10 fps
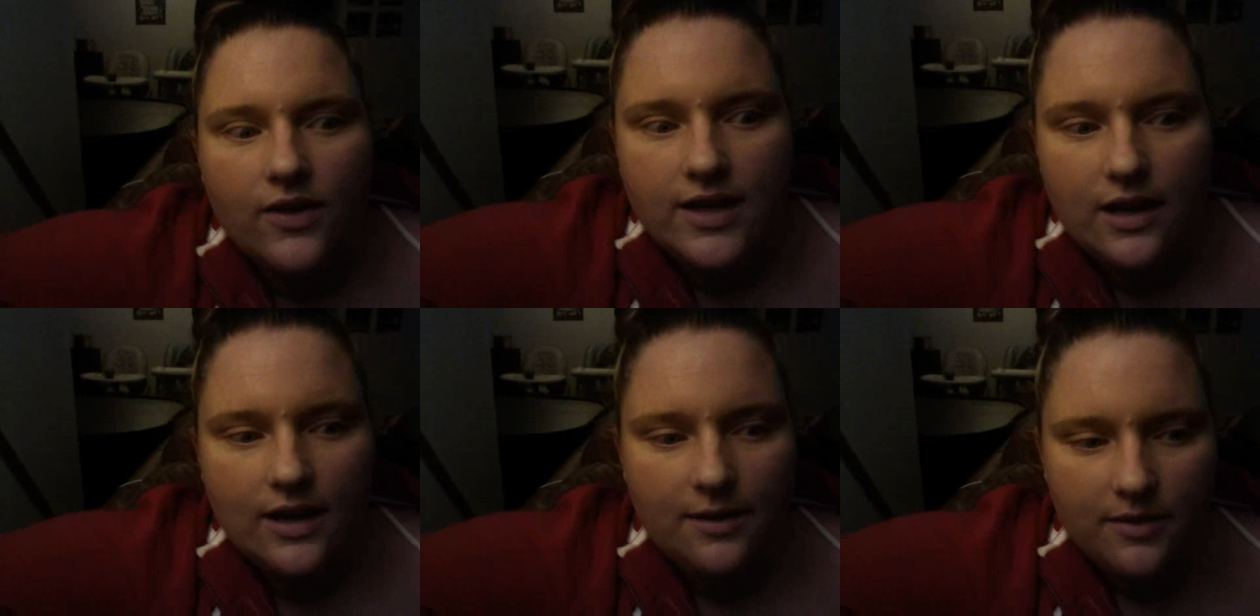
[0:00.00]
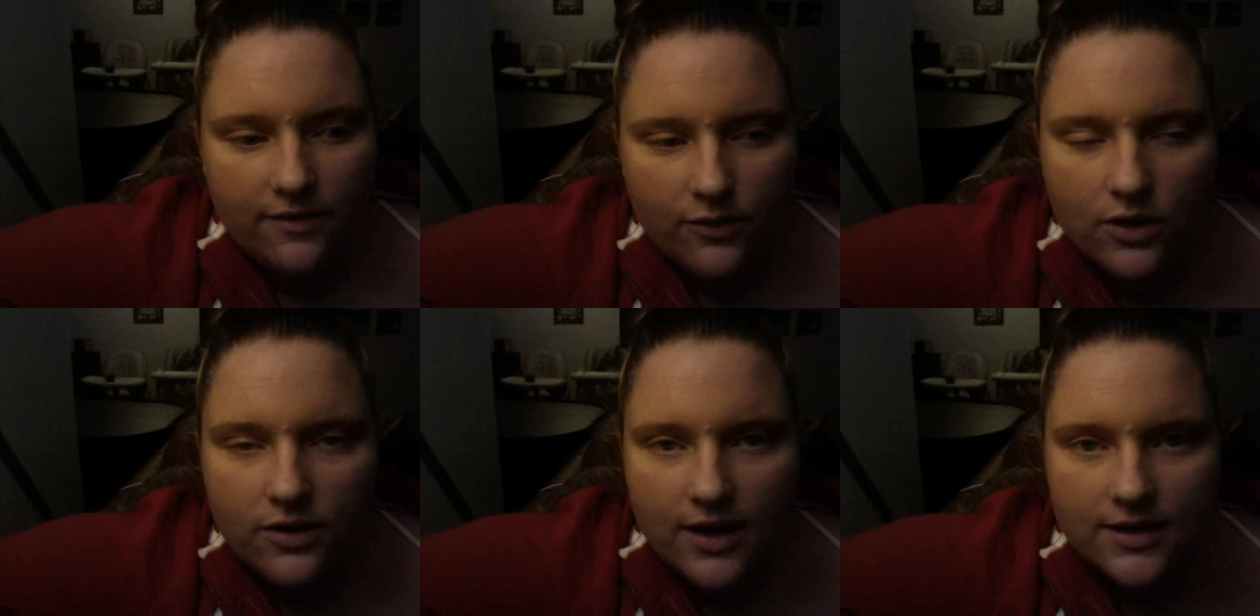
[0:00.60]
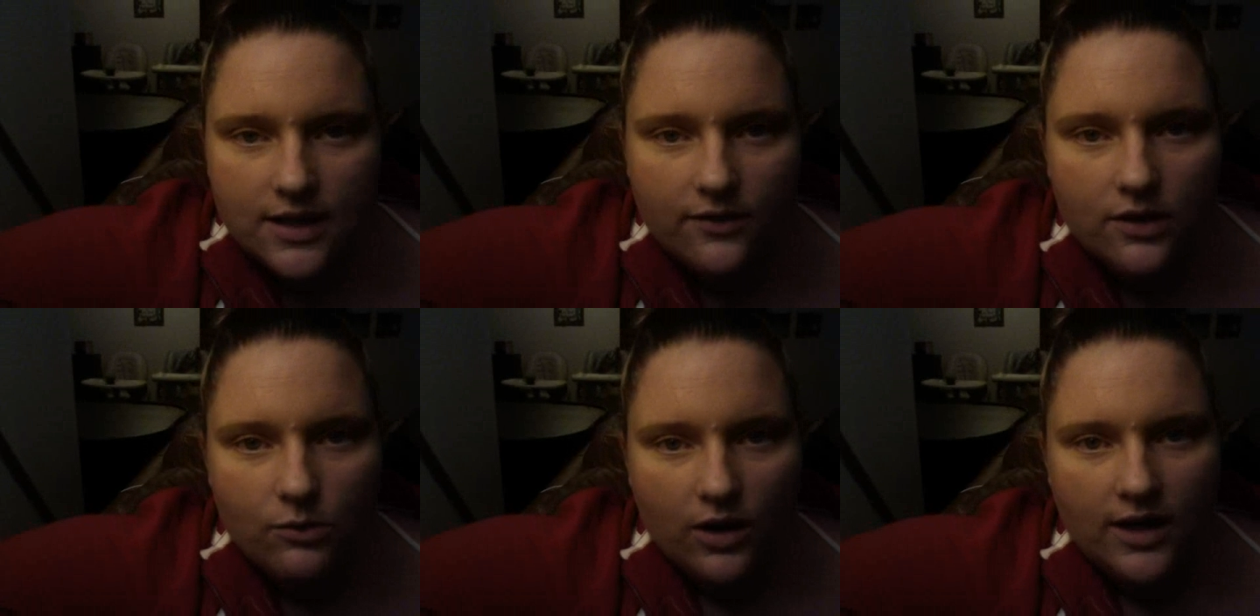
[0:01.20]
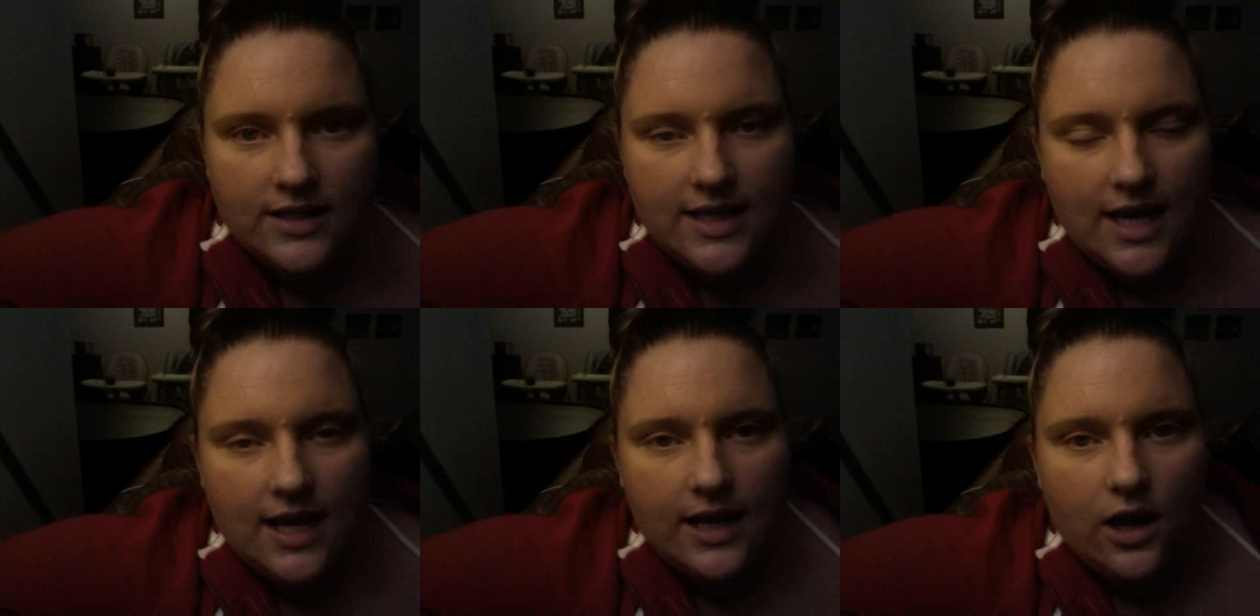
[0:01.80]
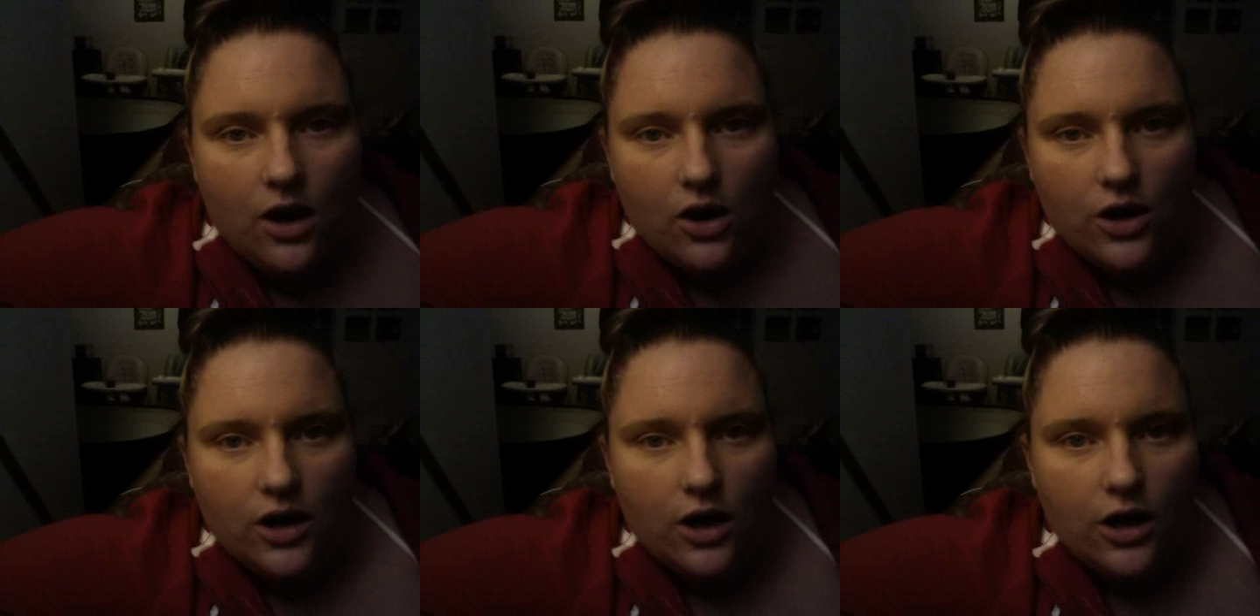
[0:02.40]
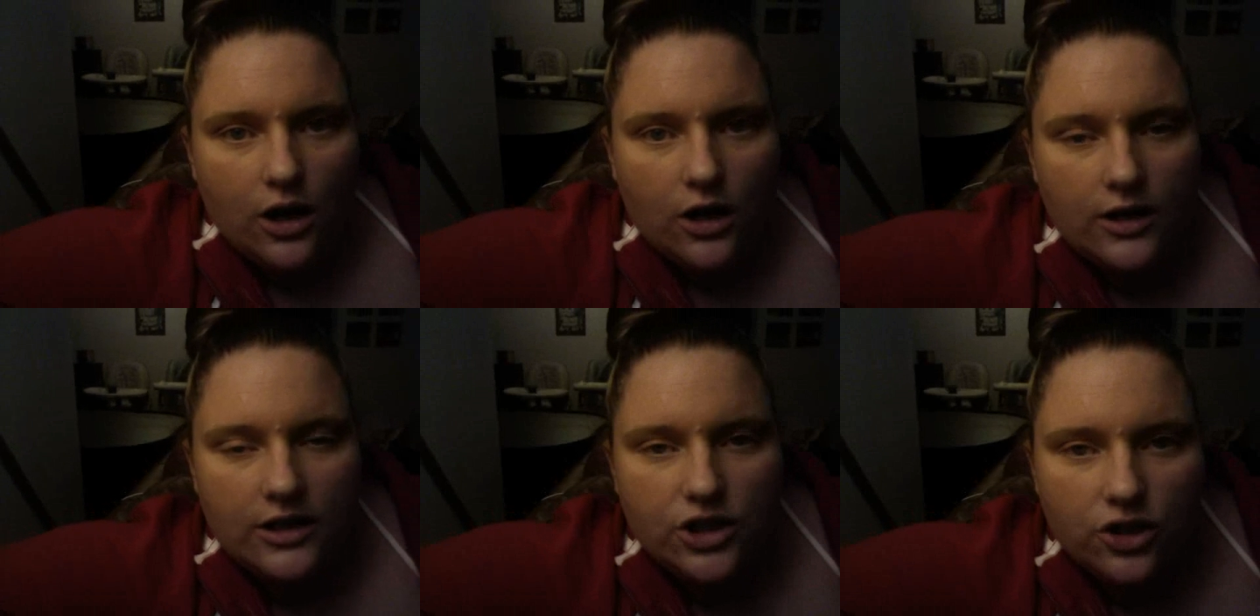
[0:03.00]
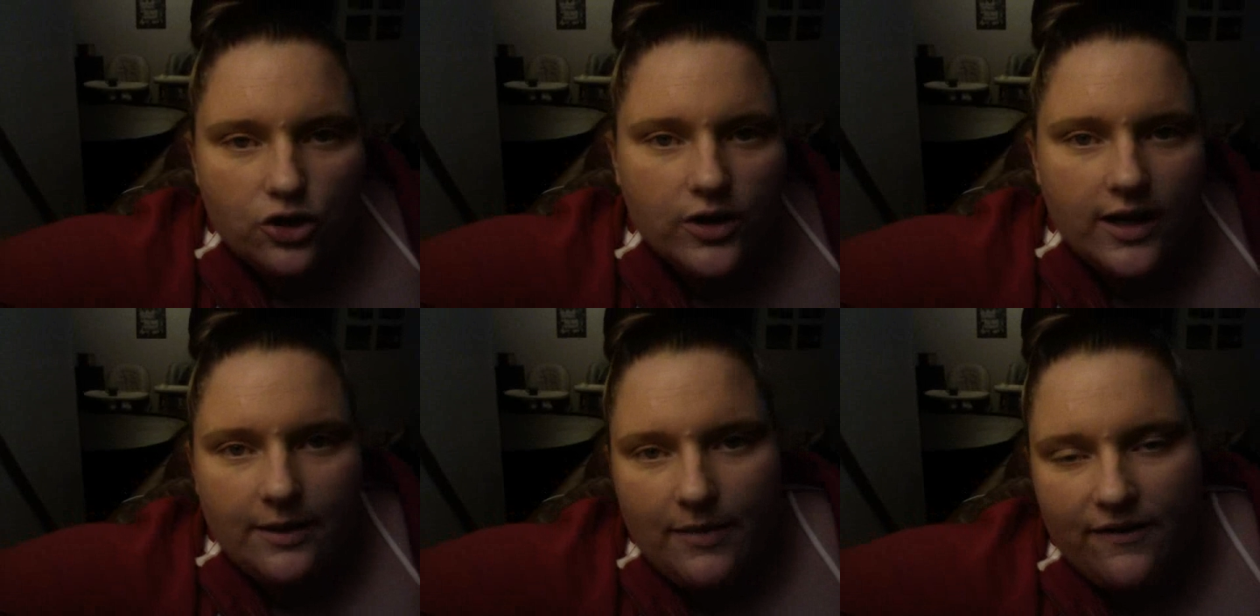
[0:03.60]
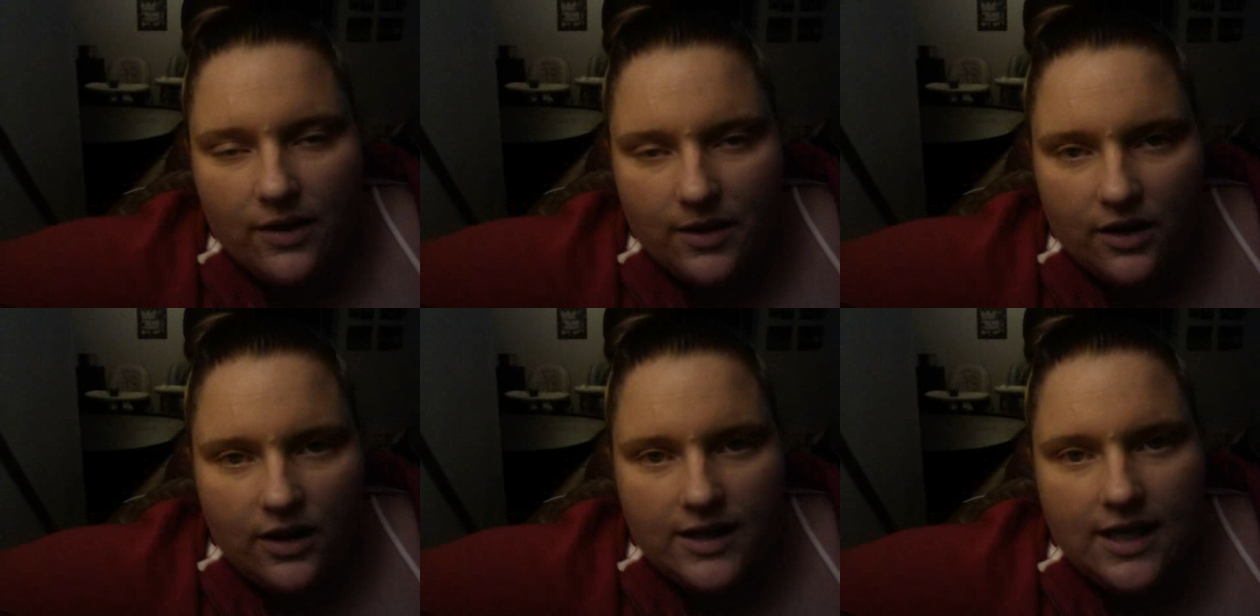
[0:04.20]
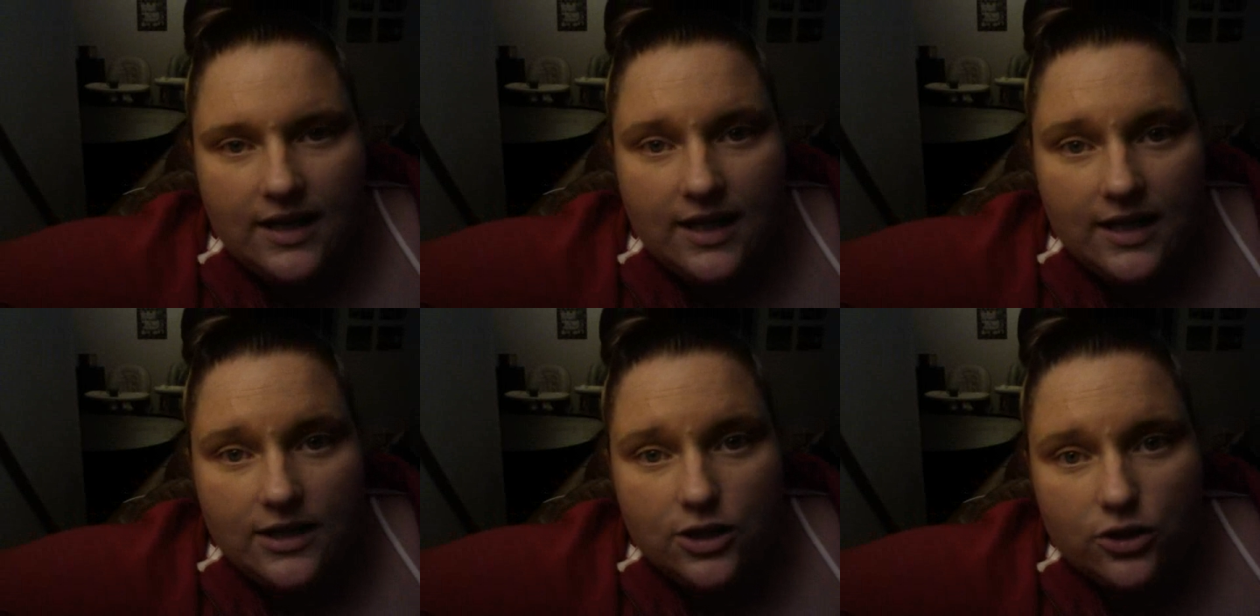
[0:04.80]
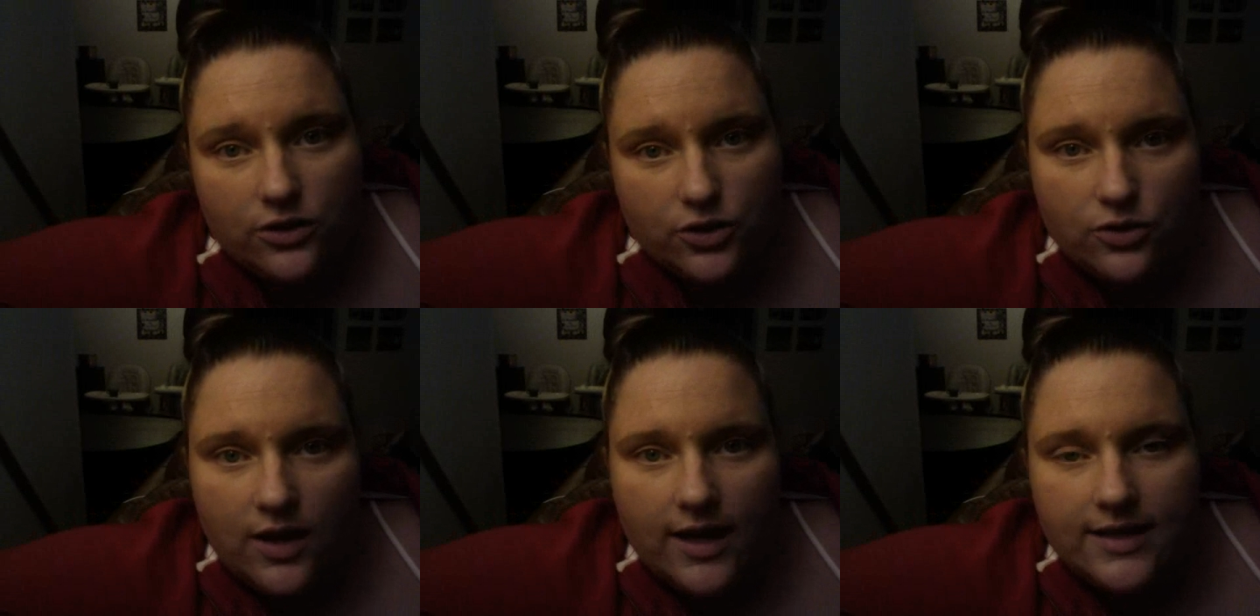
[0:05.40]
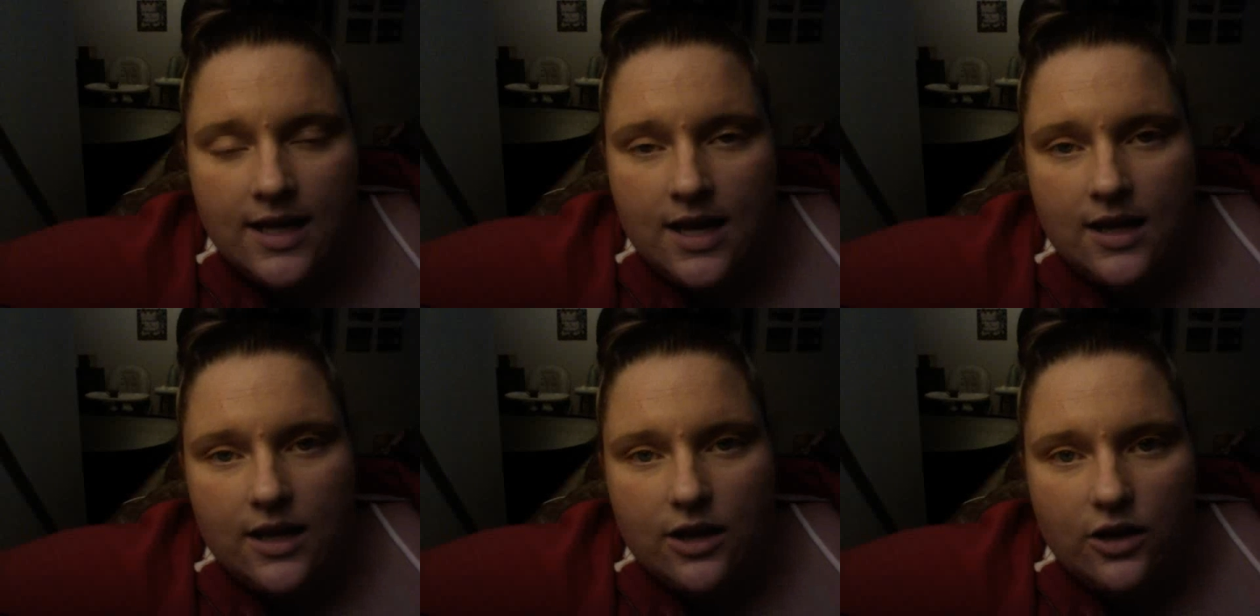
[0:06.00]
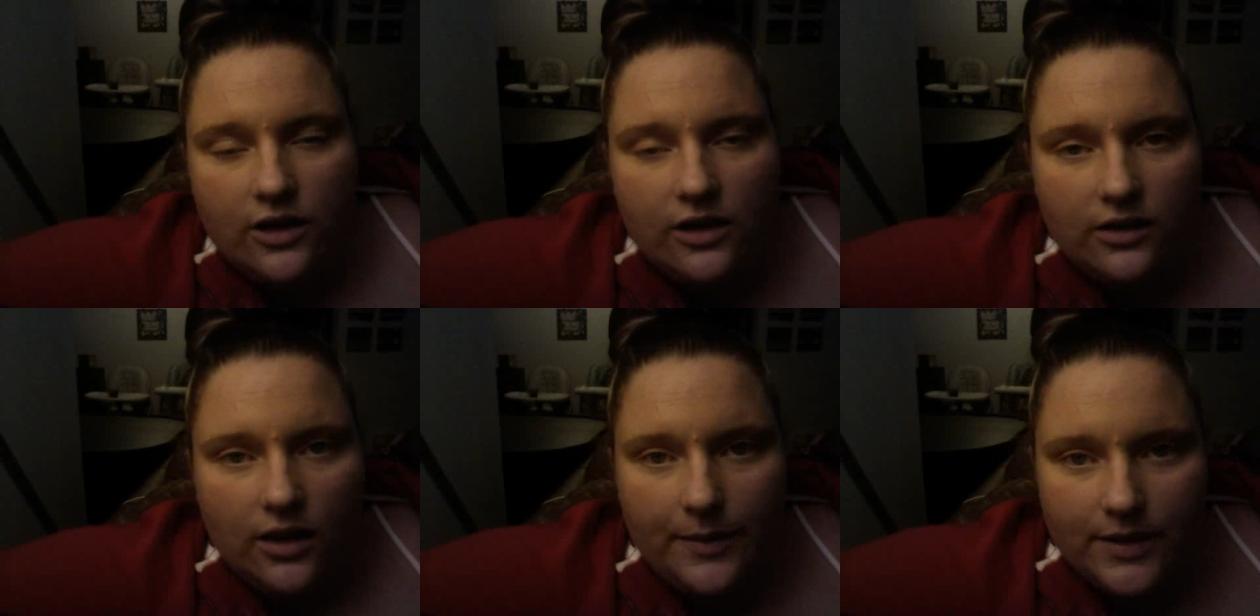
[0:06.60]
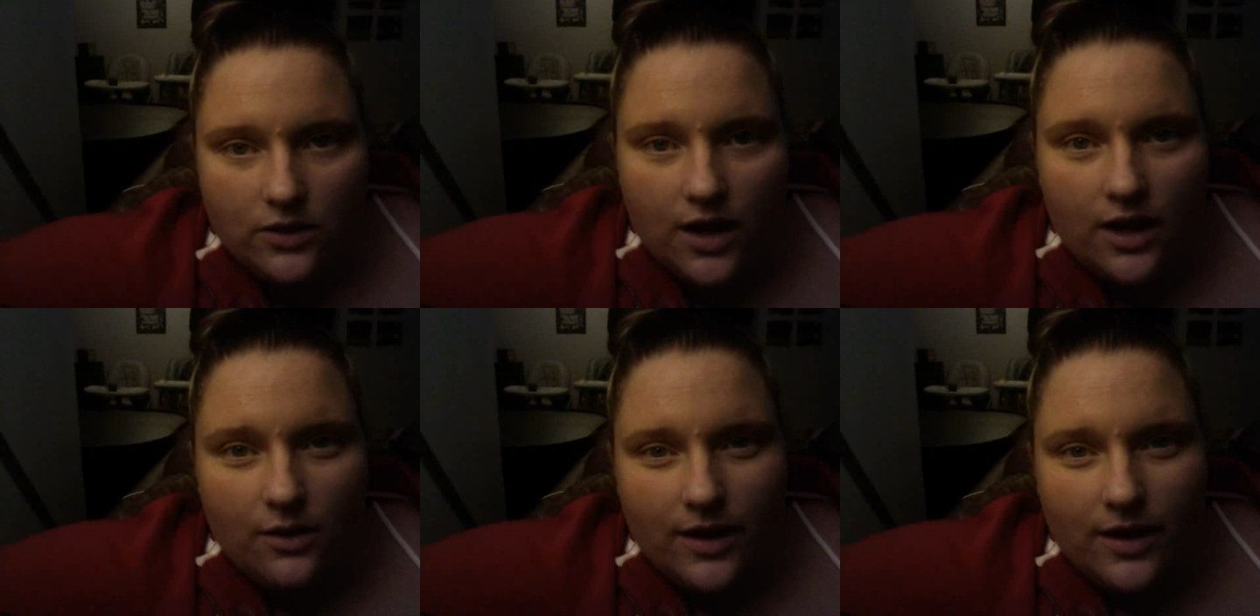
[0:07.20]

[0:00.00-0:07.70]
the day night before Thanksgiving, we're gonna take our children and my family are gonna take the kids to the zoo lights here in Columbus, Ohio.